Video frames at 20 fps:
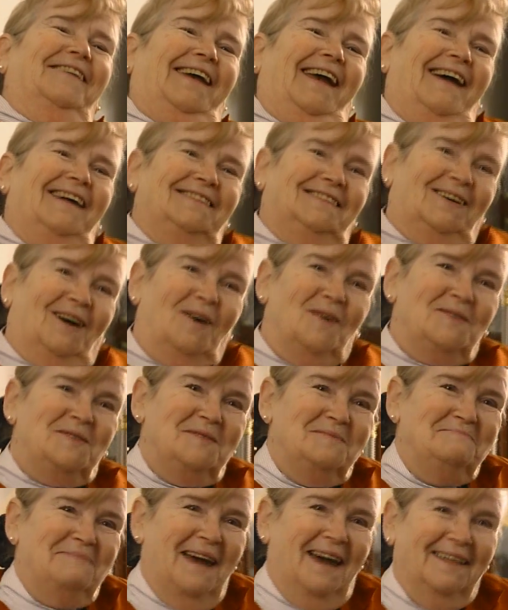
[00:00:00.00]
Kay told you
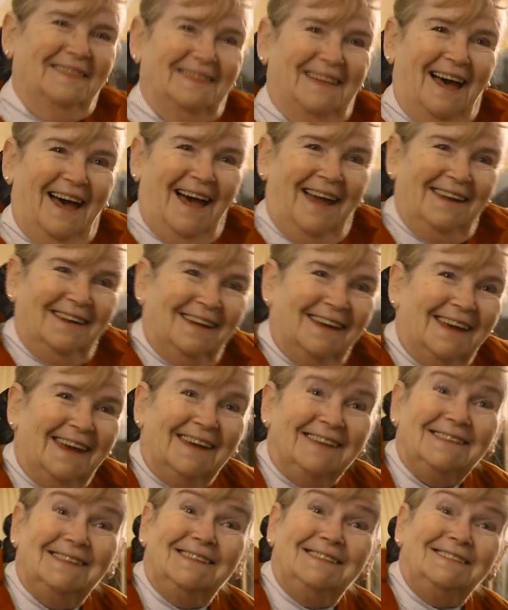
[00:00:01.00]
about that.
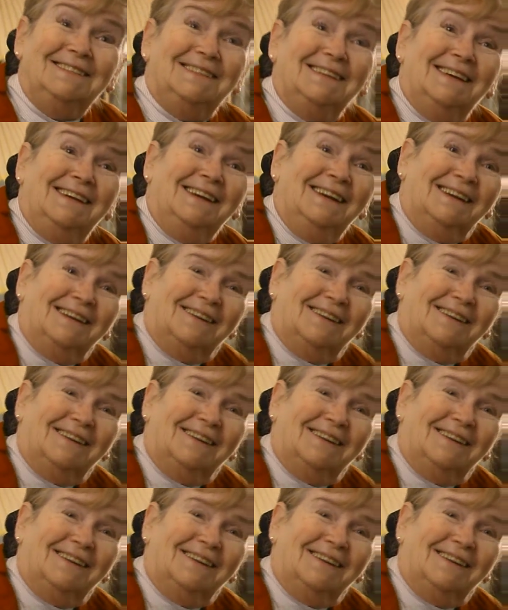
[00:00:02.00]
Didn't she?